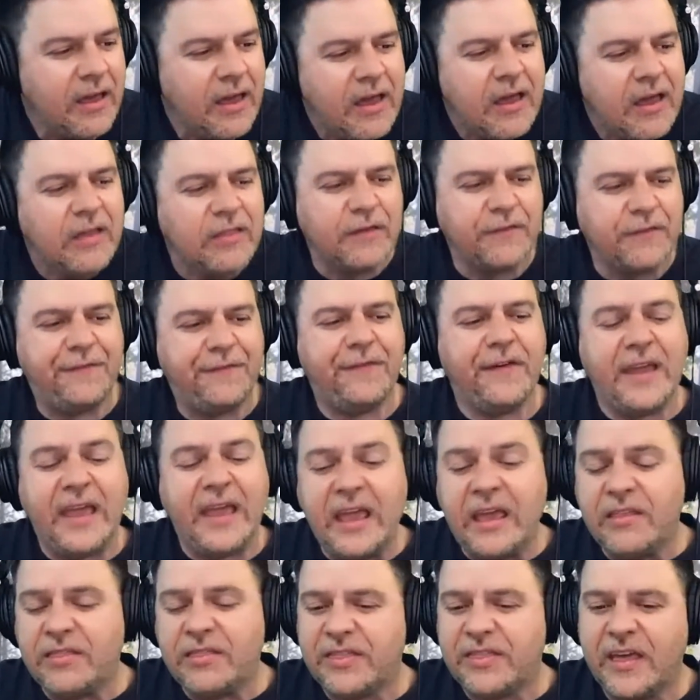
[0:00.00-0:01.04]
the
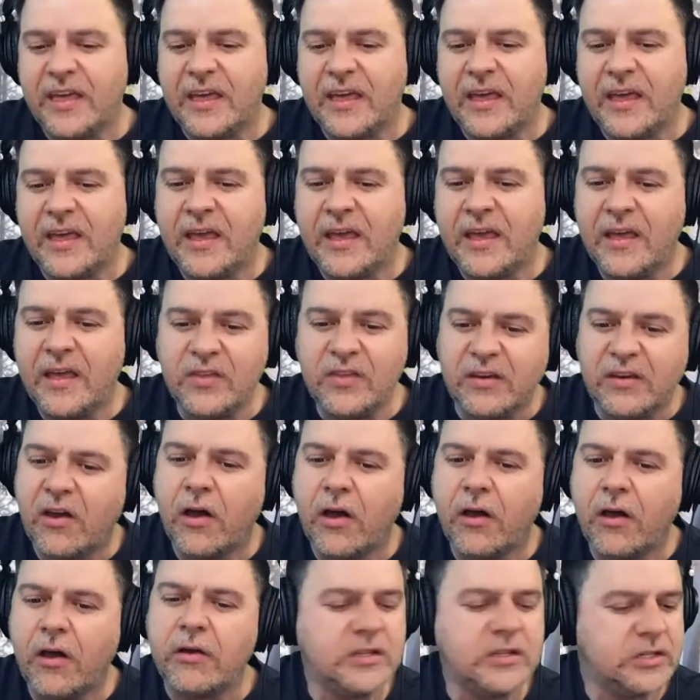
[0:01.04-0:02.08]
faith and the
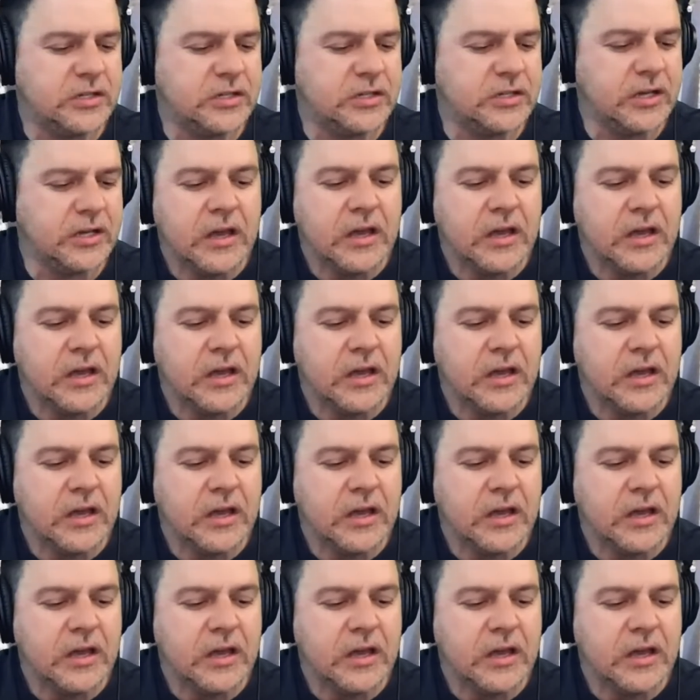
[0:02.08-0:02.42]
courage